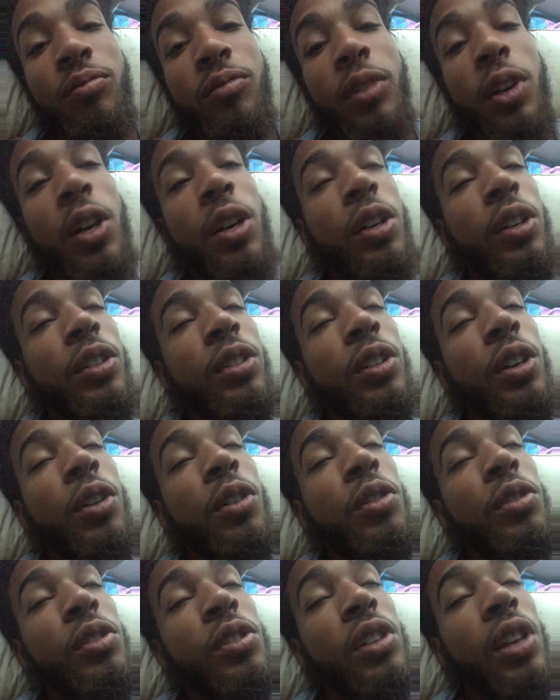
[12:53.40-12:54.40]
or
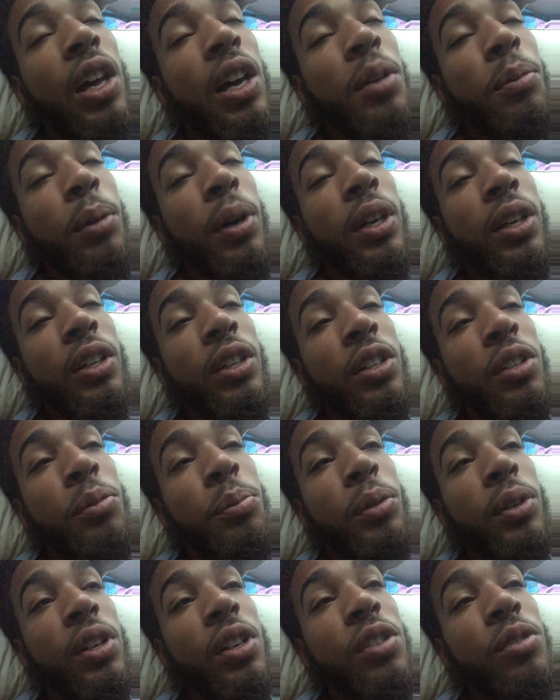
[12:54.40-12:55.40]
knows a lot about us
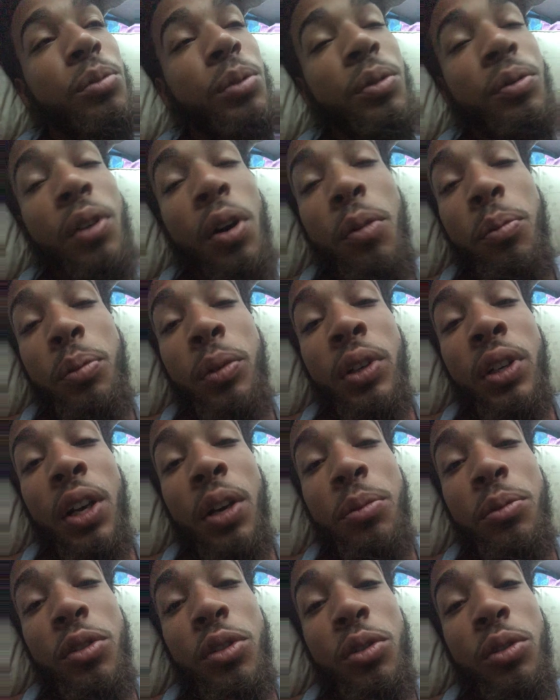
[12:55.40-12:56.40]
because we've opened
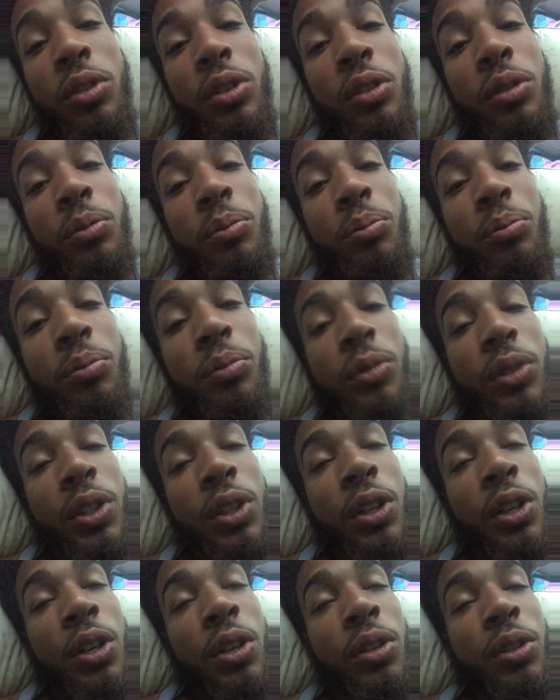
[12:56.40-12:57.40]
up to them, you
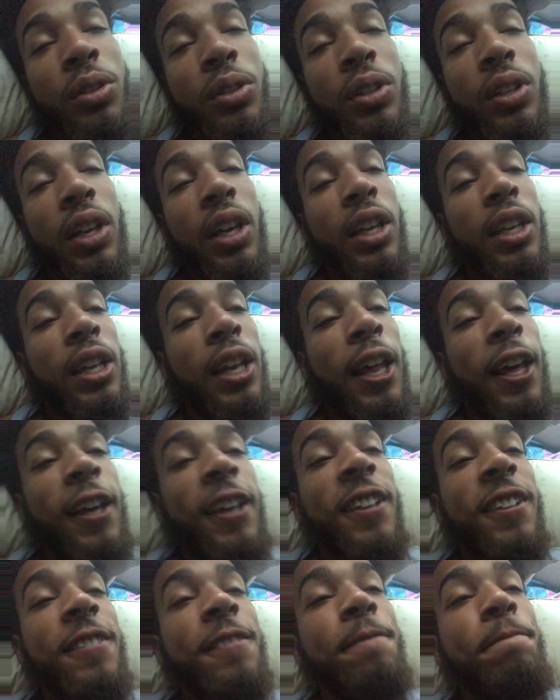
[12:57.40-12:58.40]
know, and like,